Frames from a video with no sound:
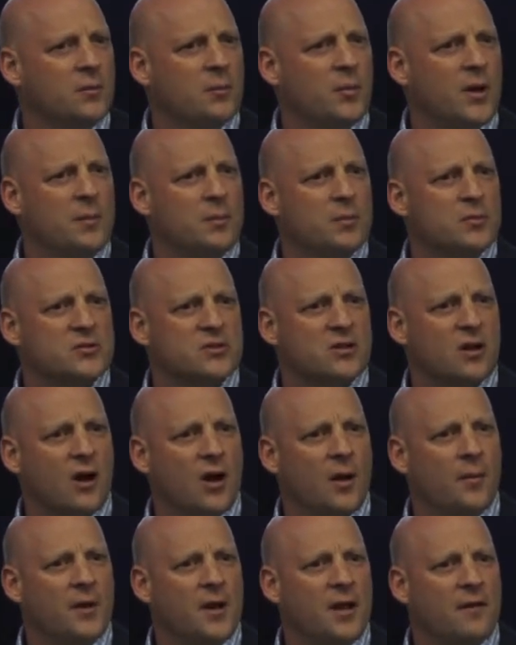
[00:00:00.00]
people's
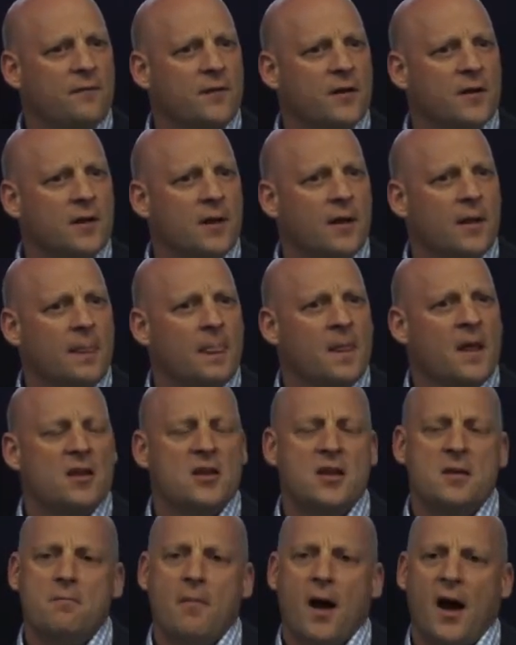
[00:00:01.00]
time and effort.
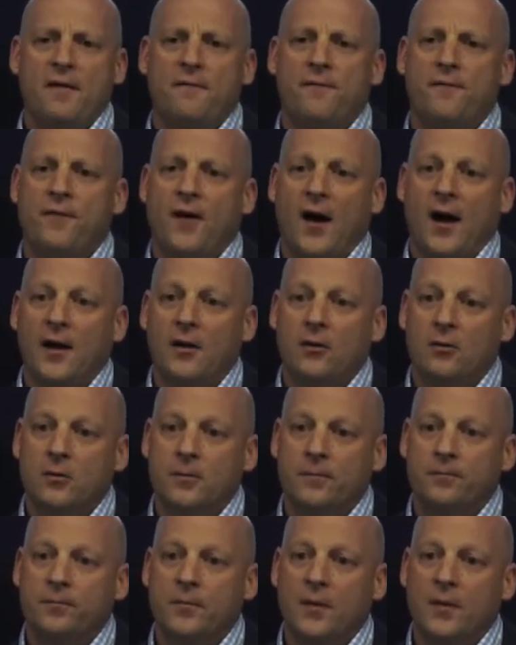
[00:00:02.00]
You may fail,